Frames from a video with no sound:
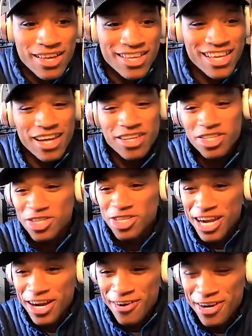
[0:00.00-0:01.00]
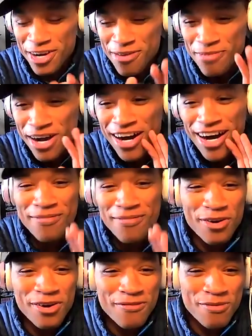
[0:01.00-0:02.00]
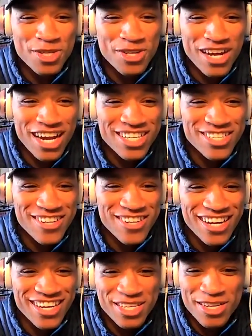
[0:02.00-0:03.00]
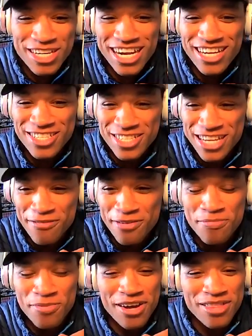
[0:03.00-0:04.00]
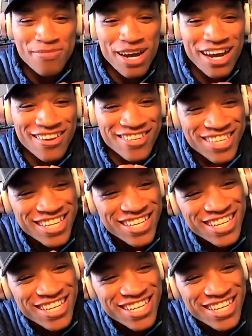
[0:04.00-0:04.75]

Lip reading: Yeah, did you tire out your mom going from track to track? Because you guys definitely put on the miles.